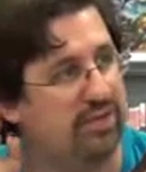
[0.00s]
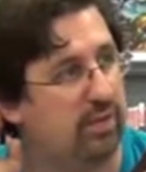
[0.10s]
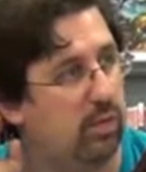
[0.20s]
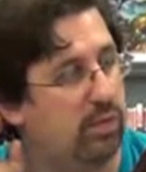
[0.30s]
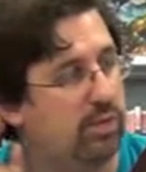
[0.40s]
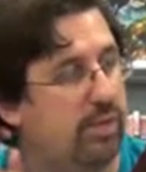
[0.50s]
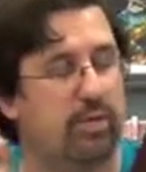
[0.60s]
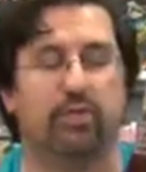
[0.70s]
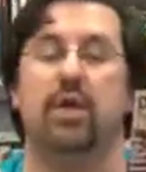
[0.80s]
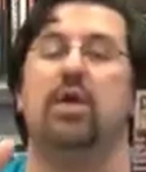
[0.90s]
a whole bunch of
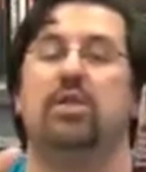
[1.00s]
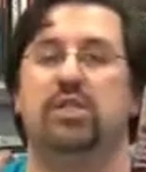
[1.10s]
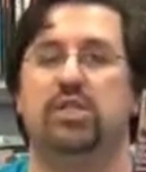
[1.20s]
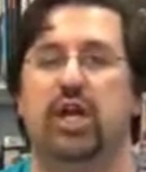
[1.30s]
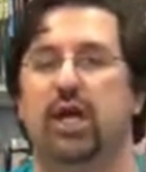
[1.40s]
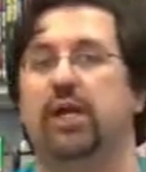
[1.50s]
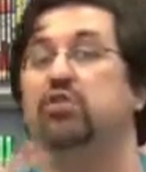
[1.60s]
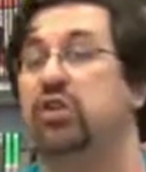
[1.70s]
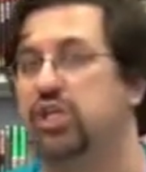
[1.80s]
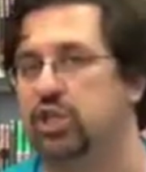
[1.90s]
people. CGI and
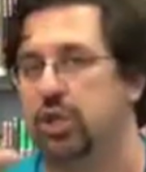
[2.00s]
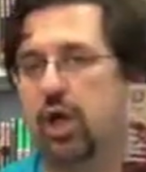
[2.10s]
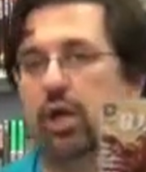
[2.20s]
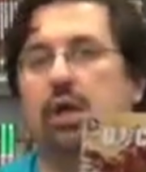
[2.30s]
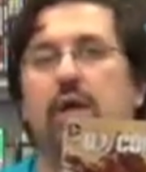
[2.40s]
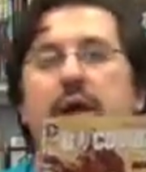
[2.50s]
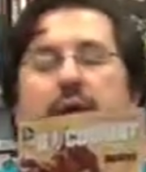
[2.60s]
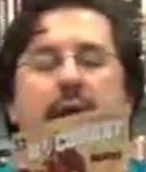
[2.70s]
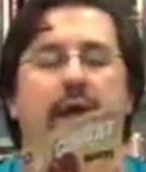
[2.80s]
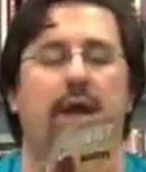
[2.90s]
traditional art,
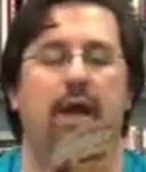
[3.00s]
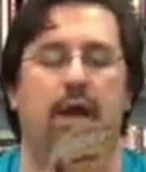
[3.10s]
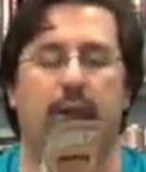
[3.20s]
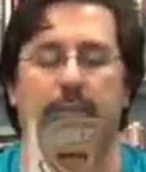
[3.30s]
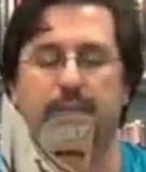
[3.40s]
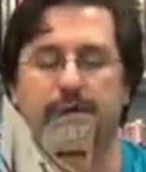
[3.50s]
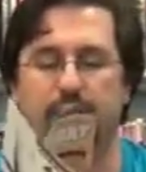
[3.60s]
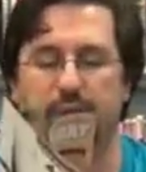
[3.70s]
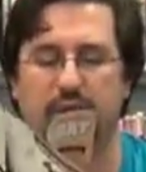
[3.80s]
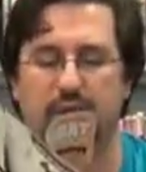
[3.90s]
and
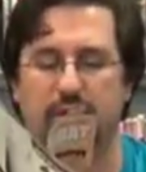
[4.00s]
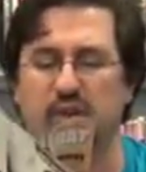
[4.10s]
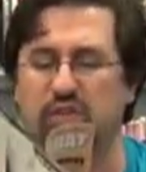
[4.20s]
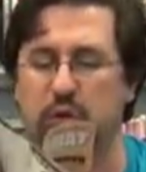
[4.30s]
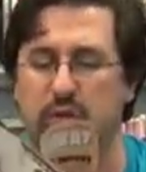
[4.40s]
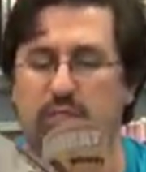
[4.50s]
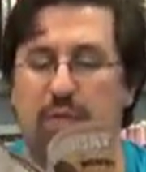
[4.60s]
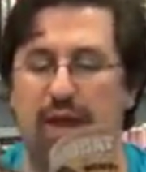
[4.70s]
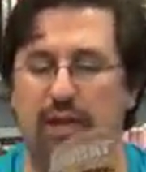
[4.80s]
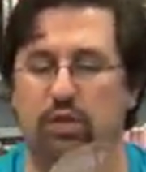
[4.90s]
it doesn't always
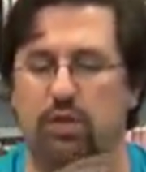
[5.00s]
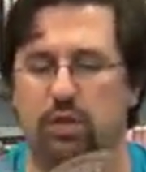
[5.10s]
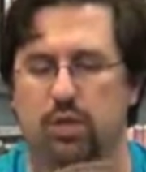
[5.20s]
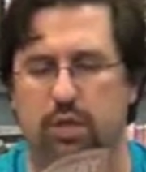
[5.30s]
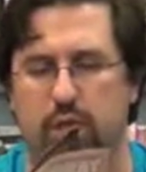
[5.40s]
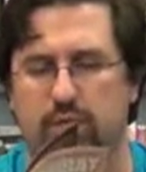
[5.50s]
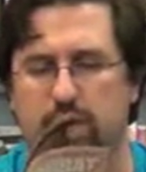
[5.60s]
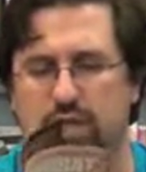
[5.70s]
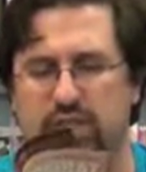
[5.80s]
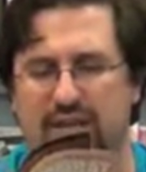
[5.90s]
blend as
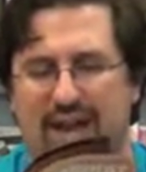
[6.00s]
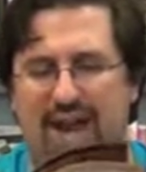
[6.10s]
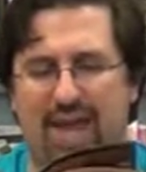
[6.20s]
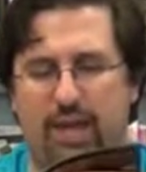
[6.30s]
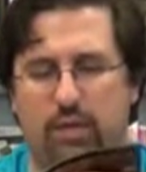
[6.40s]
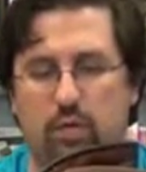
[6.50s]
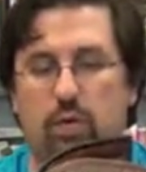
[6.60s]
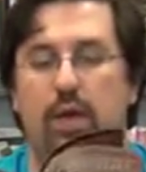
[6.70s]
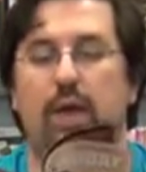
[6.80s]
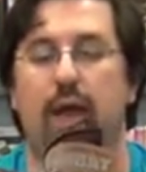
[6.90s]
much as I'd like it to.
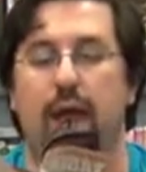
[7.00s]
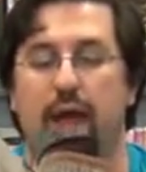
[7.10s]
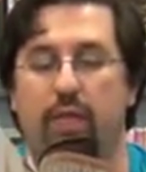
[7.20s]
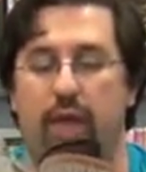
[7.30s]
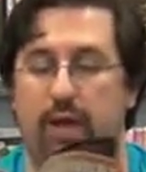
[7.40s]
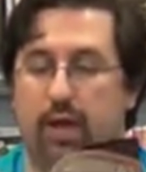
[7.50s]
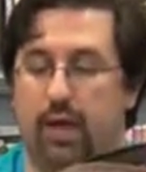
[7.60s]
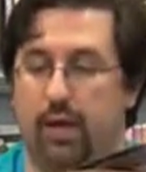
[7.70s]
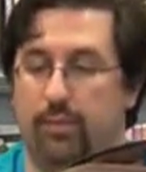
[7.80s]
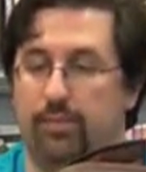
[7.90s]
And
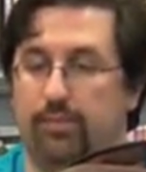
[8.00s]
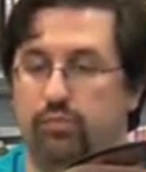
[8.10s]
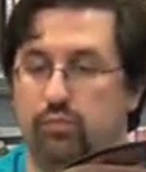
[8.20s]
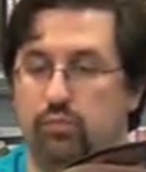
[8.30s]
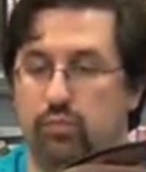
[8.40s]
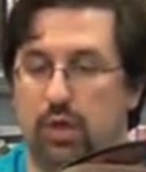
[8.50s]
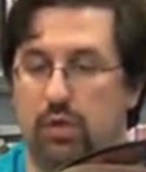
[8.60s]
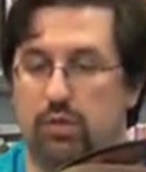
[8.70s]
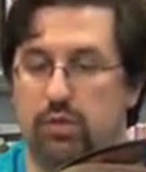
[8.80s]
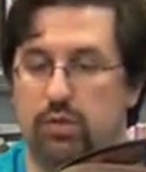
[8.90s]
then
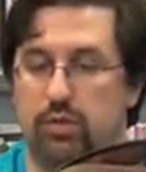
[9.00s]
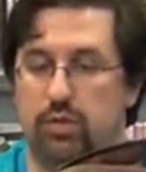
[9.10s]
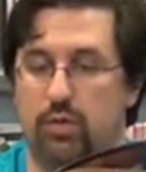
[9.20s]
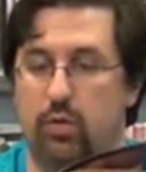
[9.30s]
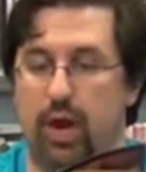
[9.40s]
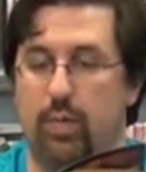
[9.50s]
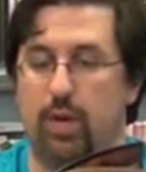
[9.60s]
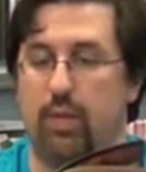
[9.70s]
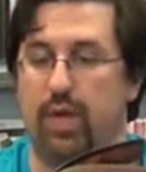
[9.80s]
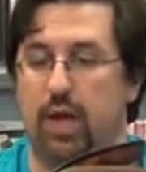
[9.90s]
Gray,
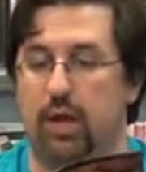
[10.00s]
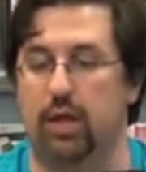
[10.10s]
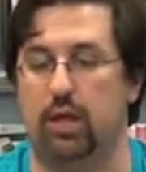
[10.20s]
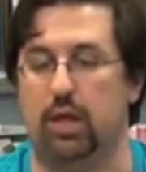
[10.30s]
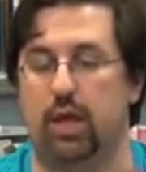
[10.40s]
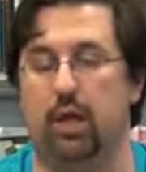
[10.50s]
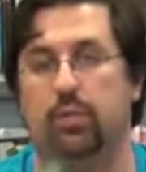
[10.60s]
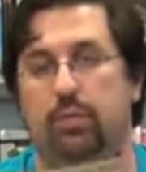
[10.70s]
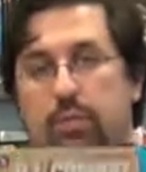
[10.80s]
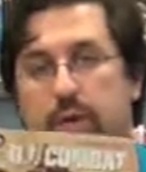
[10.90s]
Palmiotti, and
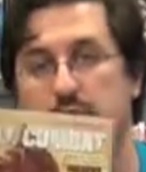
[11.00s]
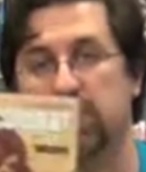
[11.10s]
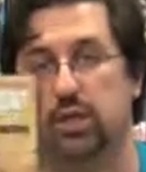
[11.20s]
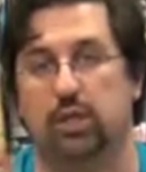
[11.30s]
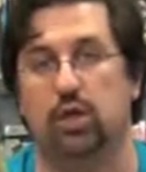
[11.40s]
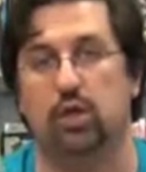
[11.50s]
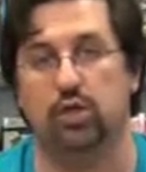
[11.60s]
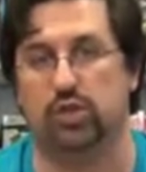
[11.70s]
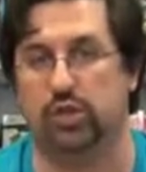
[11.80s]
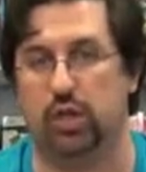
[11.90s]
Panosian
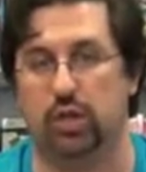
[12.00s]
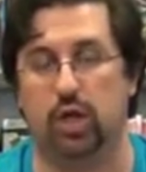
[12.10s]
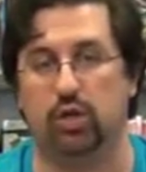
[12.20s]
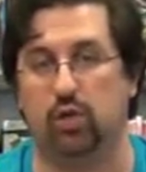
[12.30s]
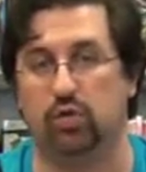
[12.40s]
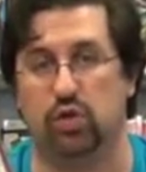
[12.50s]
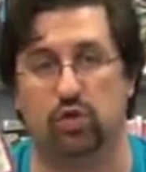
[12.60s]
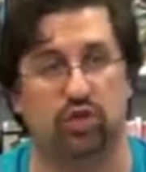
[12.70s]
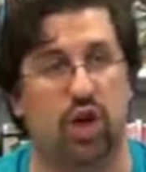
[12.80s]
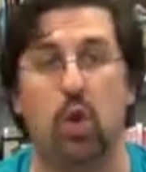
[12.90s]
did Unknown
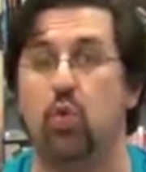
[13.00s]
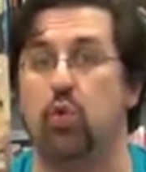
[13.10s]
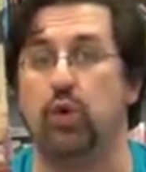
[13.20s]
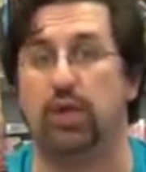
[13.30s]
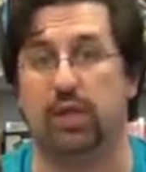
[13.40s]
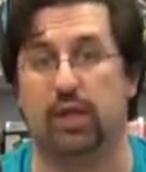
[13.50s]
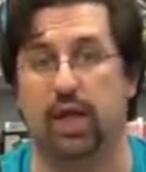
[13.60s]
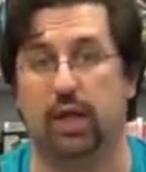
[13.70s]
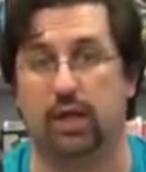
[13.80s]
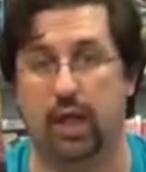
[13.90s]
Soldier. I
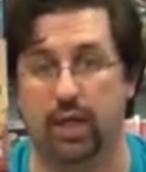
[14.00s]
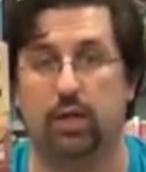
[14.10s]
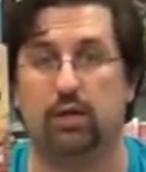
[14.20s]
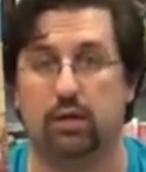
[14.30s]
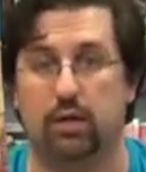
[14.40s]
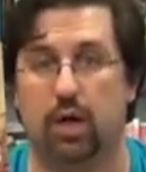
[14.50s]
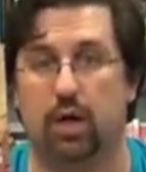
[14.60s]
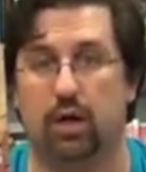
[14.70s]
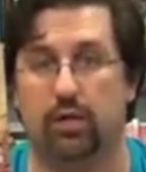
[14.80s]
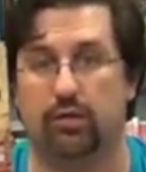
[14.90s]
like
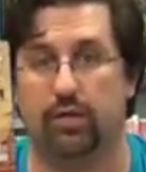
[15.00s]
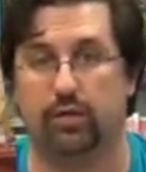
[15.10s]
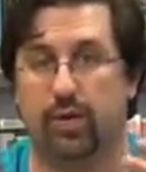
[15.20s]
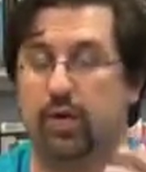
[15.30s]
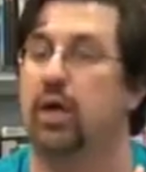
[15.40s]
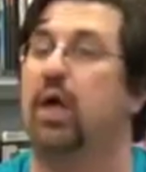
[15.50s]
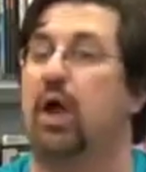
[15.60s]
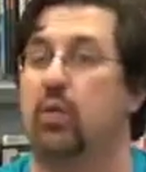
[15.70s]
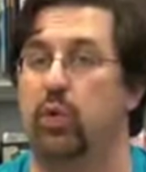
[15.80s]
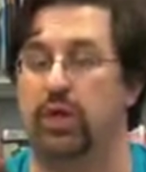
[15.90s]
the first part. I
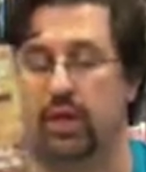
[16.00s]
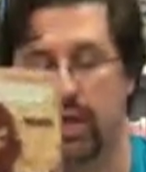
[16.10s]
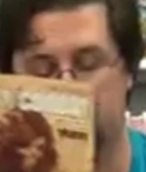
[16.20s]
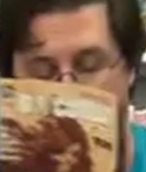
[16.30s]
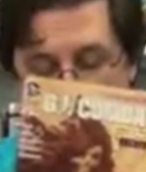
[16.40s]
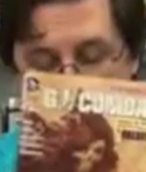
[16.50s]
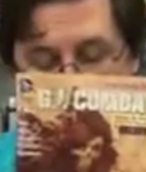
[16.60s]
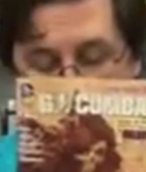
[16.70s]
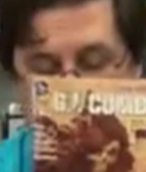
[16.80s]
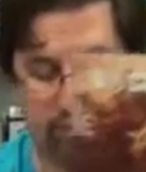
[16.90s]
really like Unknown
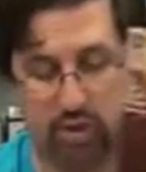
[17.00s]
Soldier.